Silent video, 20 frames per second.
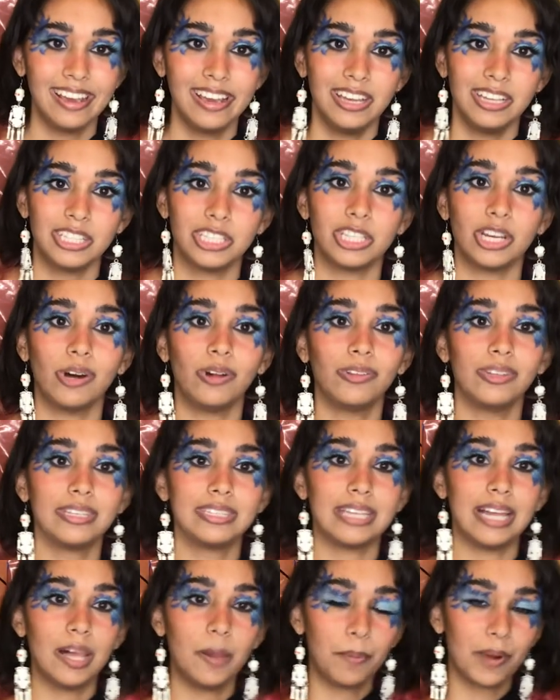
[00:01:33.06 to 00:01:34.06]
So the
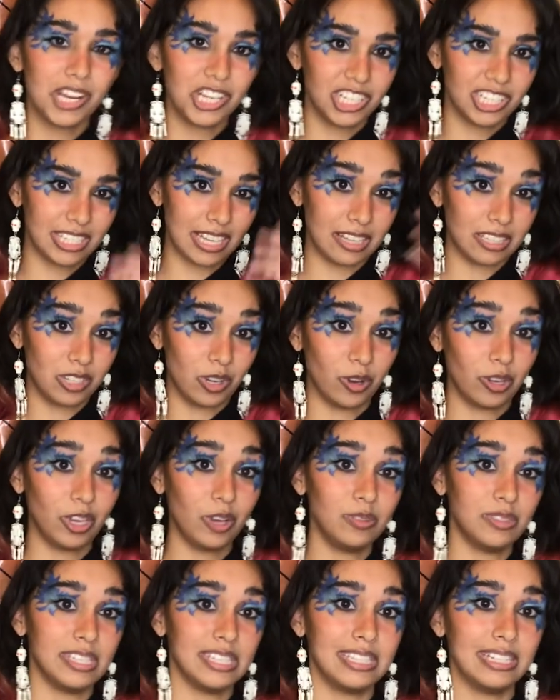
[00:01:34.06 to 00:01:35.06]
celebrations at Tokyo
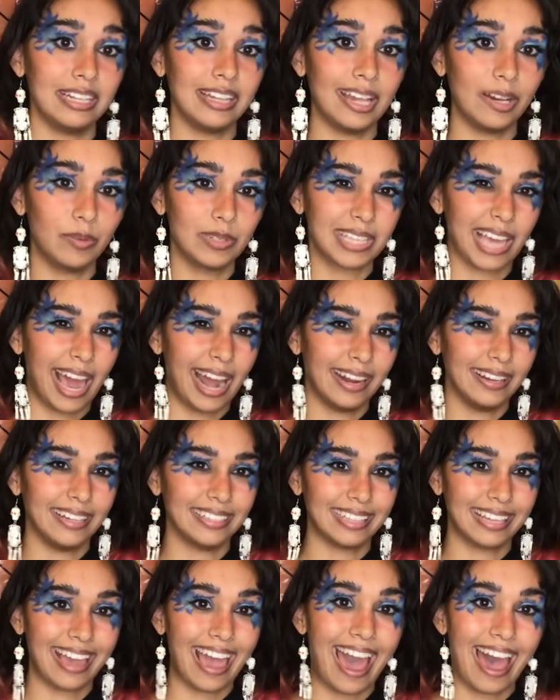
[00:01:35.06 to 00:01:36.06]
Disneyland was kind of
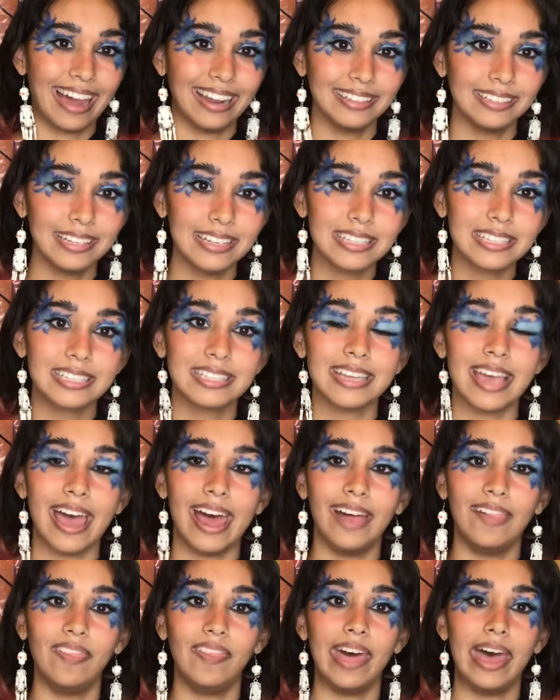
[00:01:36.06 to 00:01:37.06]
like the catalyst,
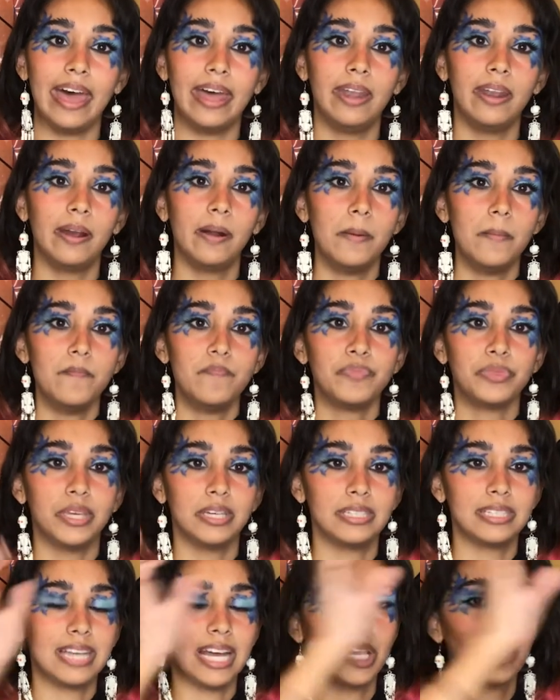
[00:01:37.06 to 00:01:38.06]
and then the
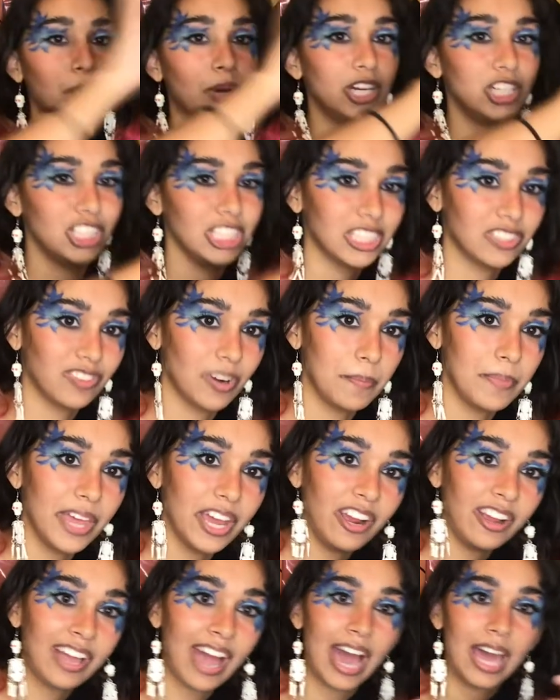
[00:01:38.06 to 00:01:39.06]
celebrations from
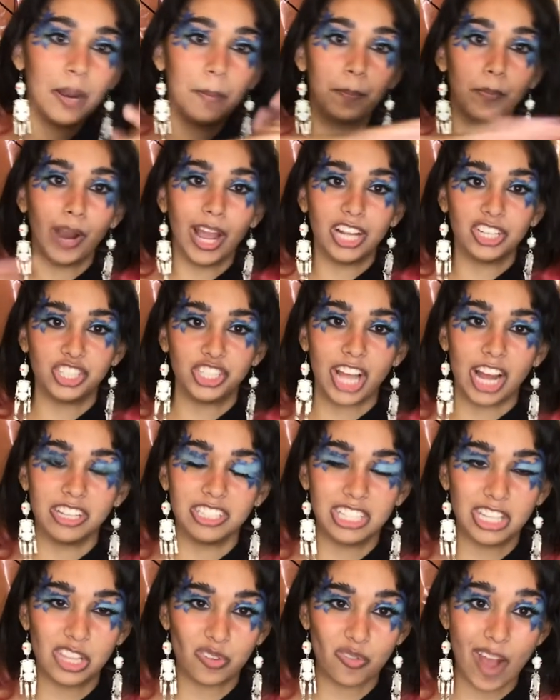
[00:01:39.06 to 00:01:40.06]
there kind of branched out
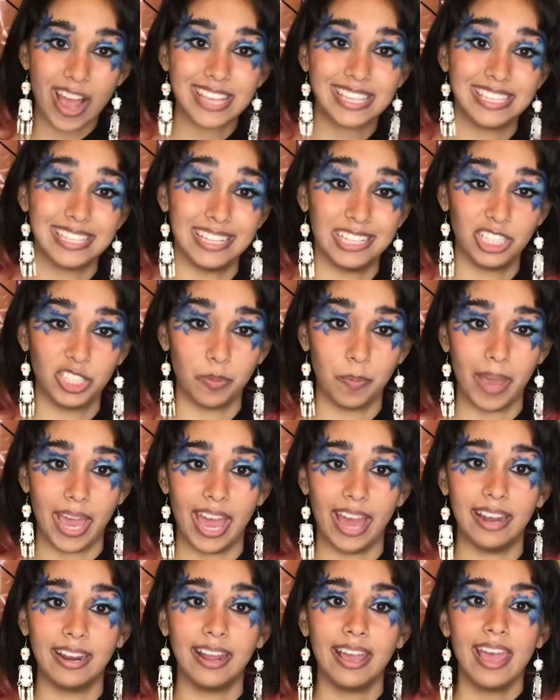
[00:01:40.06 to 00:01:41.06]
to the rest of
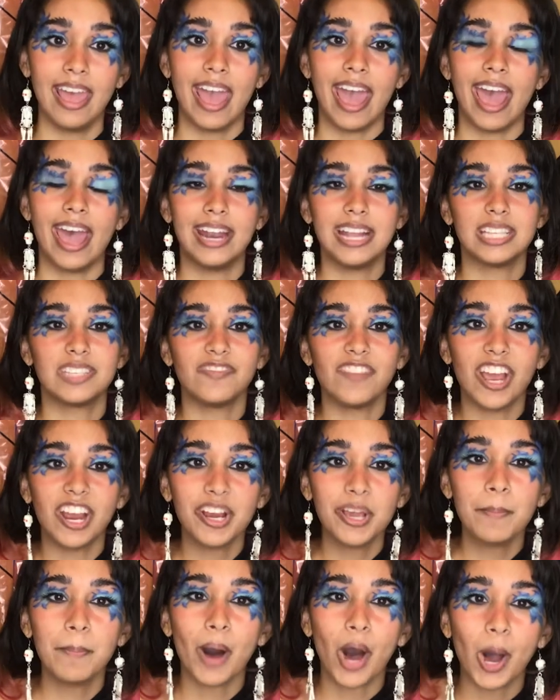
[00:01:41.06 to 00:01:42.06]
Japan. And it's
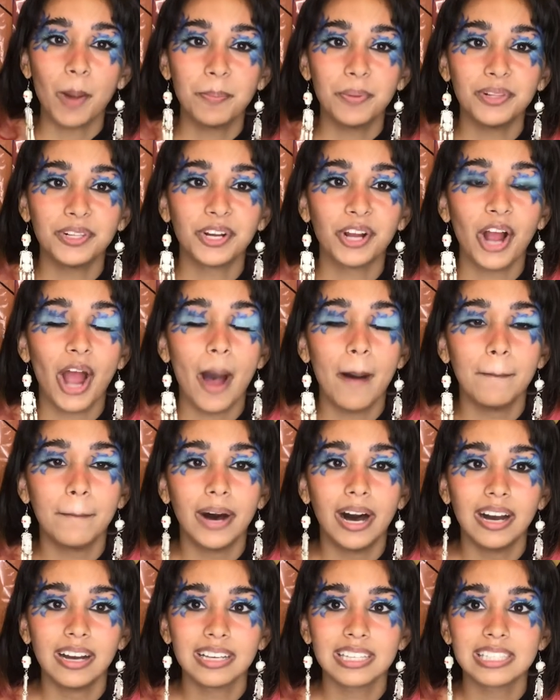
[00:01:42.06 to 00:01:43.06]
very popular
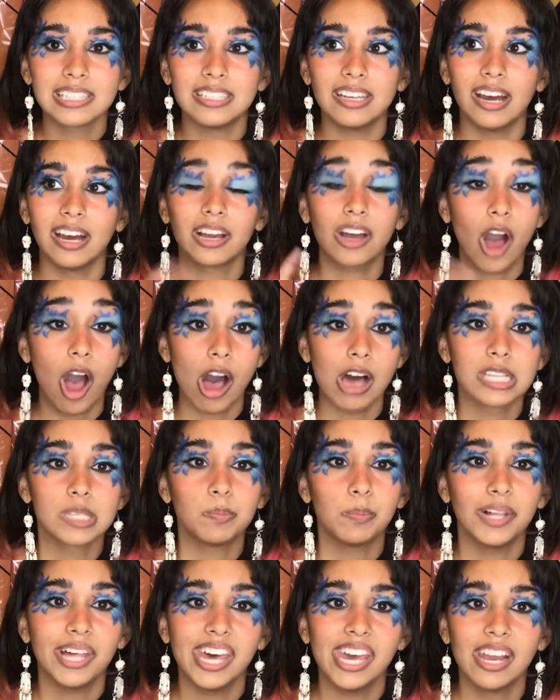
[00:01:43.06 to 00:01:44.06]
amongst the
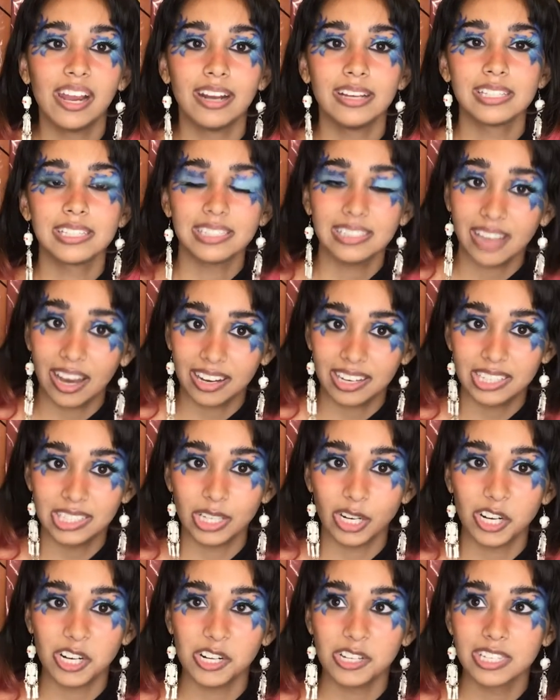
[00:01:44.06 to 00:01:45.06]
cosplayers, young
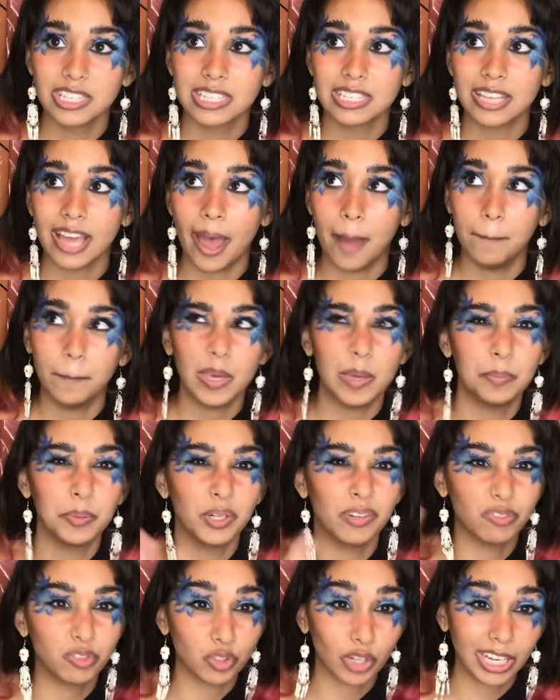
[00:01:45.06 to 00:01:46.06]
adults, and people
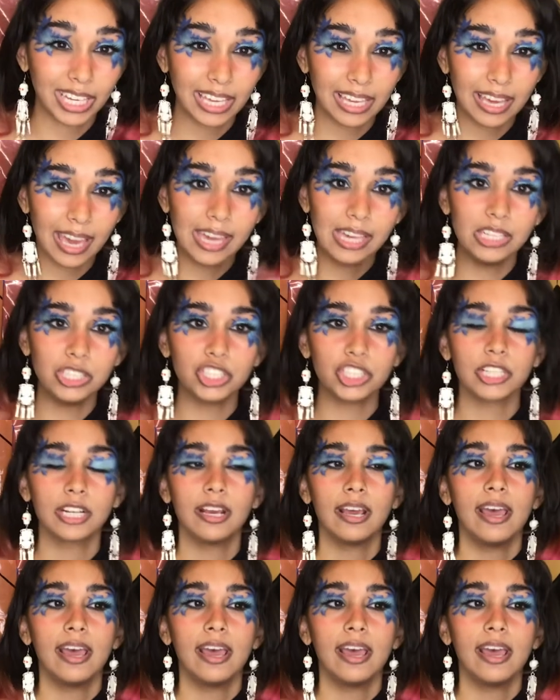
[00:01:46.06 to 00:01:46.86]
of drinking age.